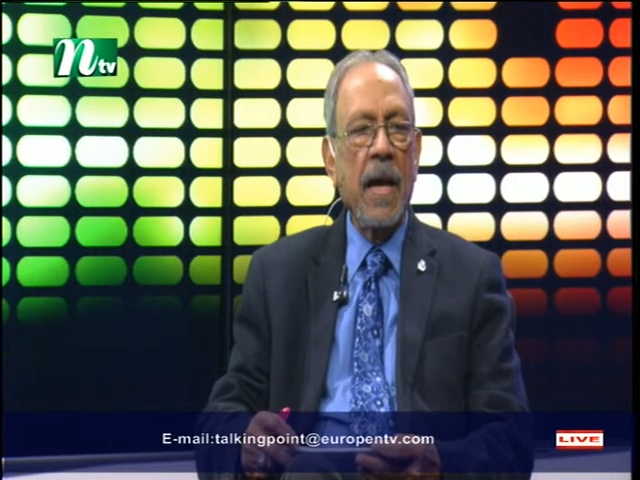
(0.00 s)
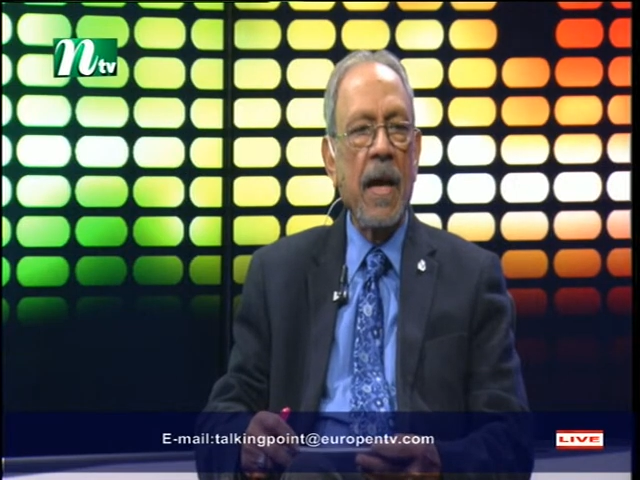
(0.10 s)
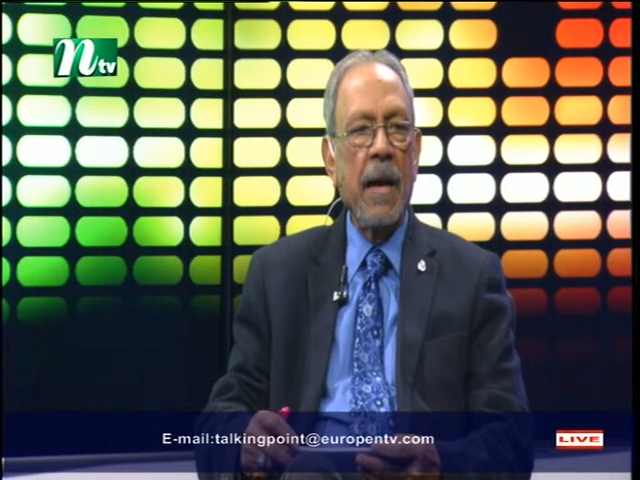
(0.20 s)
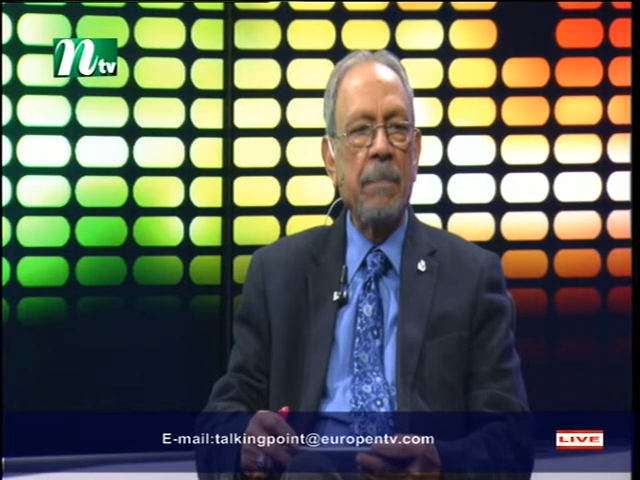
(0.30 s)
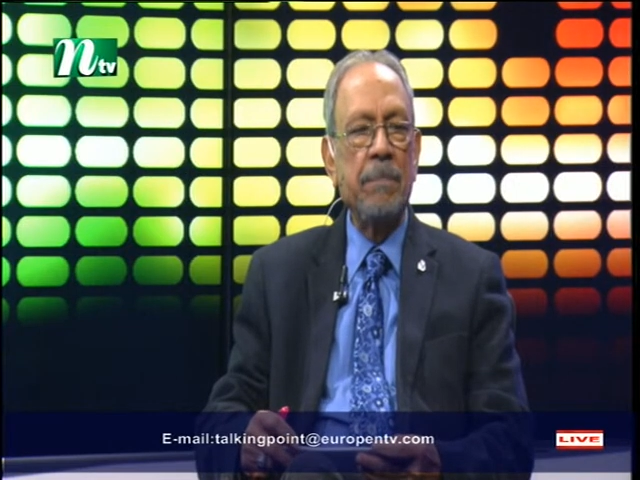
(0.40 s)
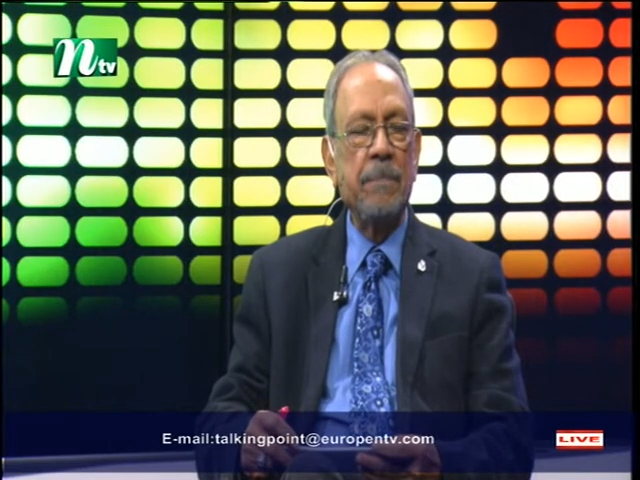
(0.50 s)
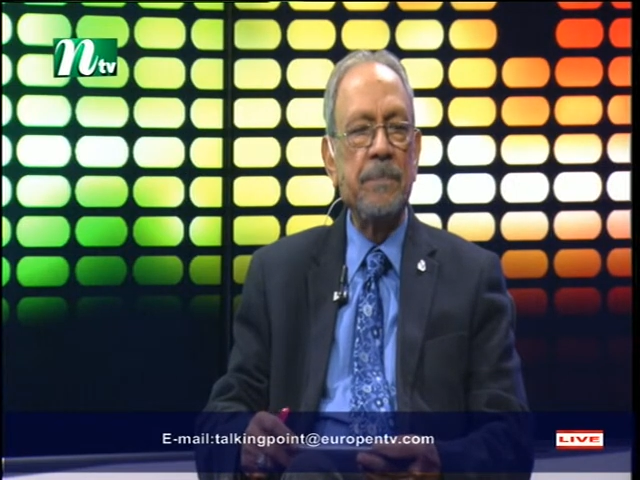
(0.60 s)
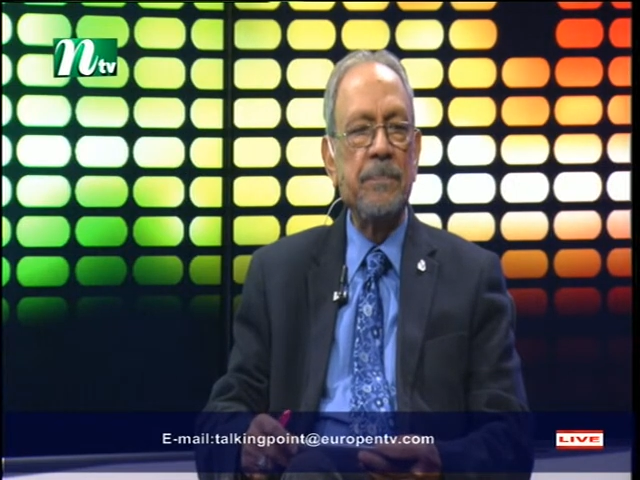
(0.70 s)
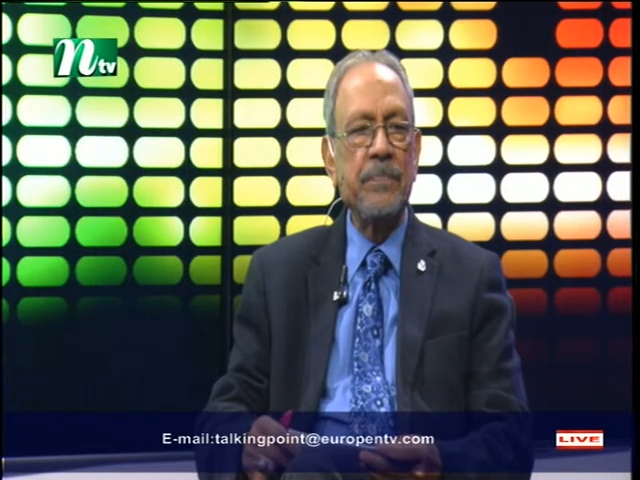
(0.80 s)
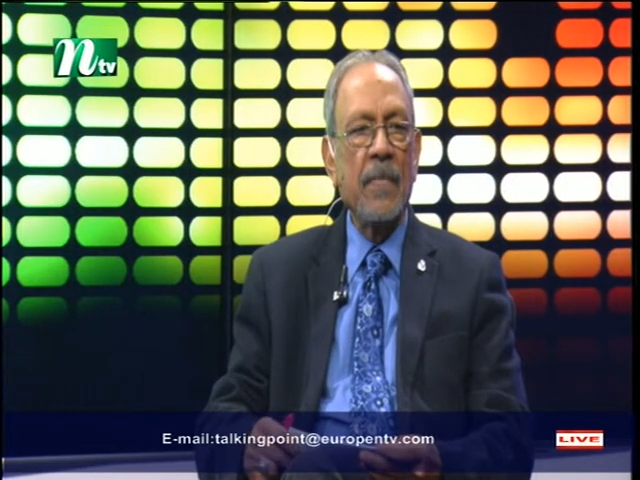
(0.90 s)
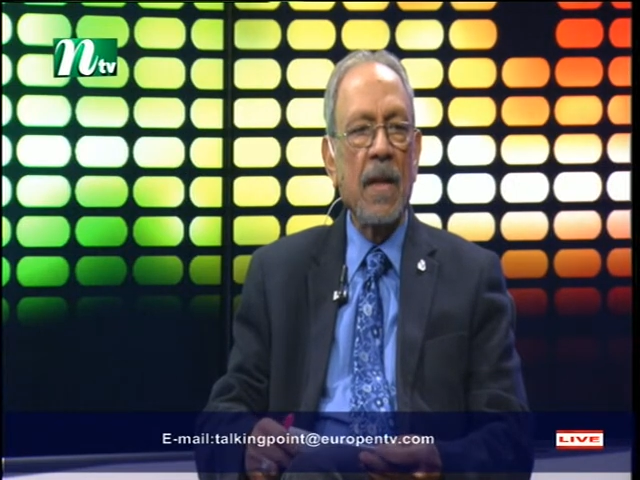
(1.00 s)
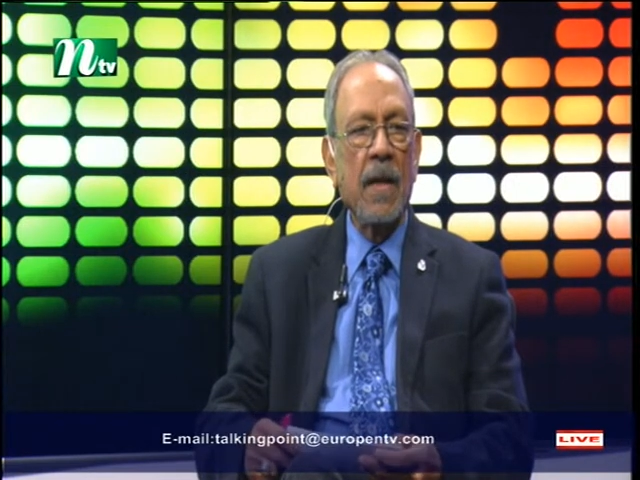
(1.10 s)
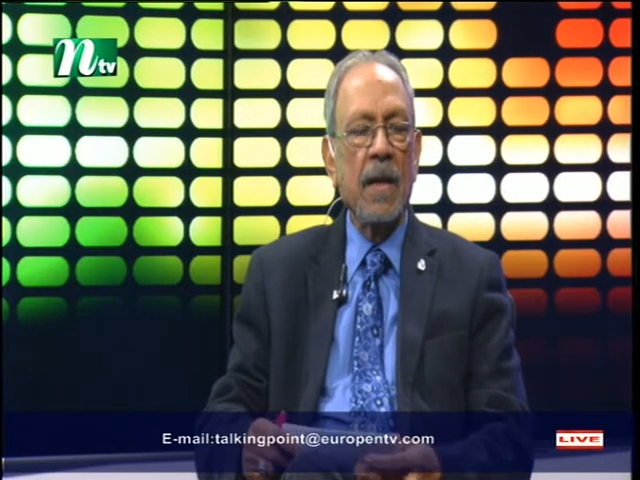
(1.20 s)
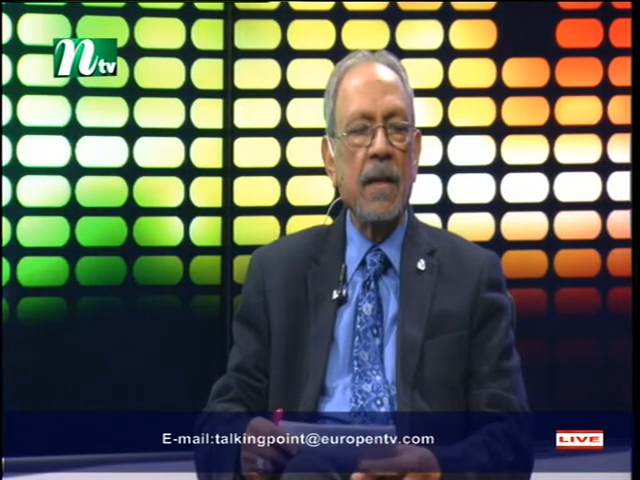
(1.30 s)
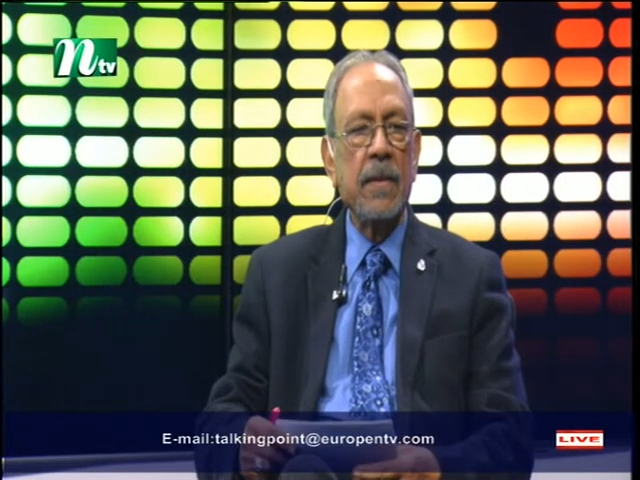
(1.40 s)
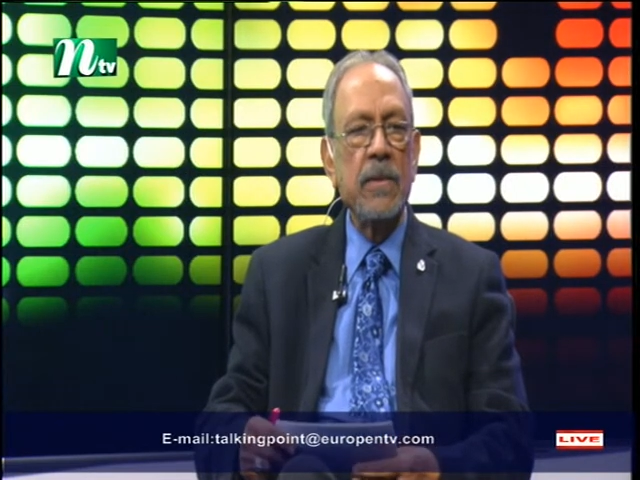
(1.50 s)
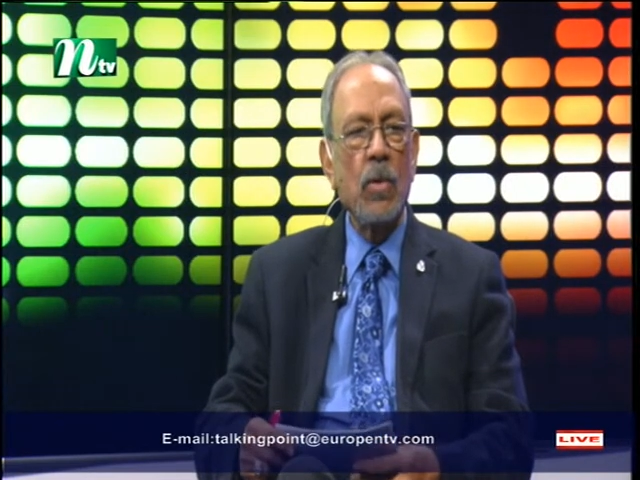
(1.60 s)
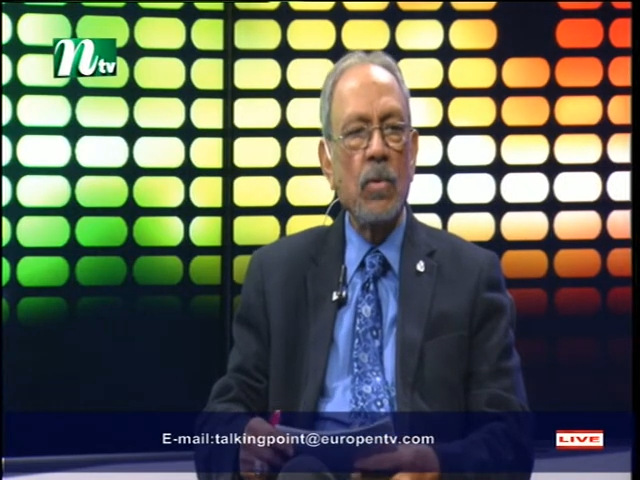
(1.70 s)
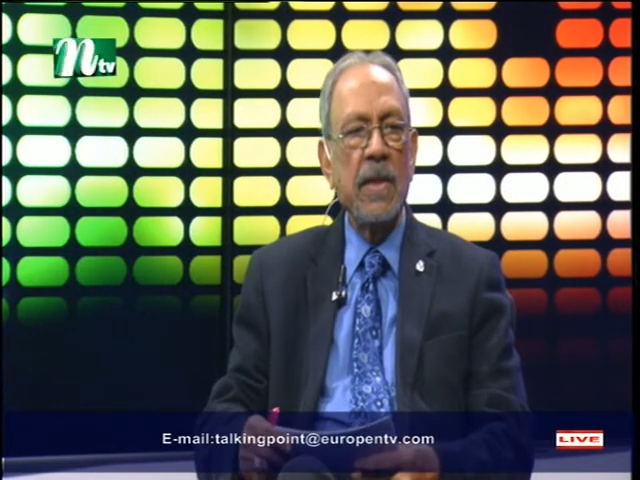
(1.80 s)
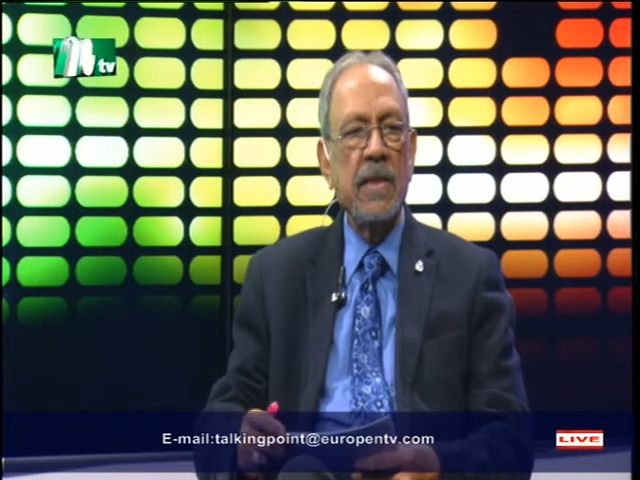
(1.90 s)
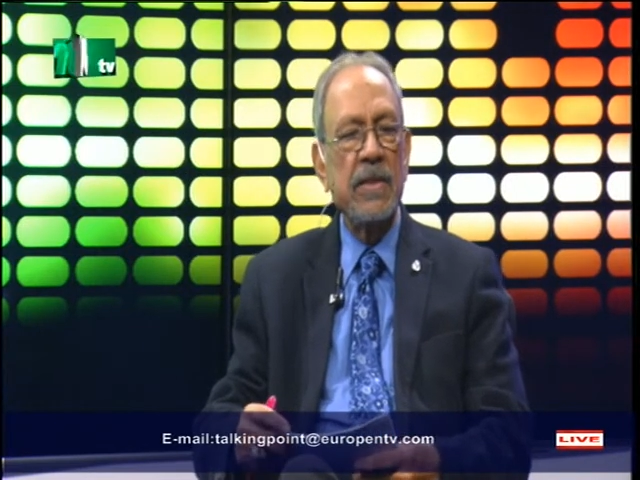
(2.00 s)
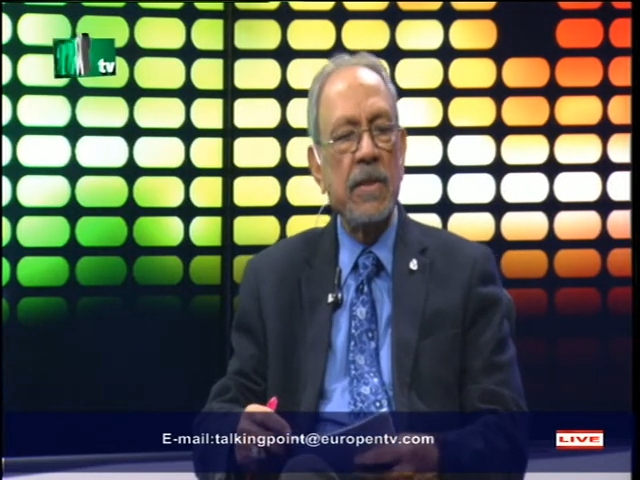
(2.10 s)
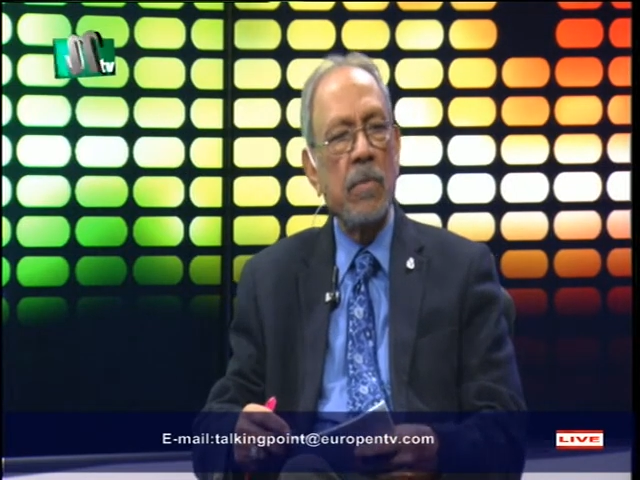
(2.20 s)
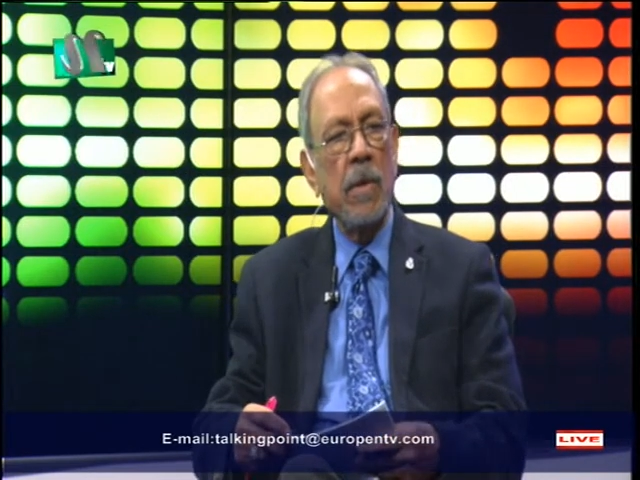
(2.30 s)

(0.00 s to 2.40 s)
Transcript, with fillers: Uh, this organization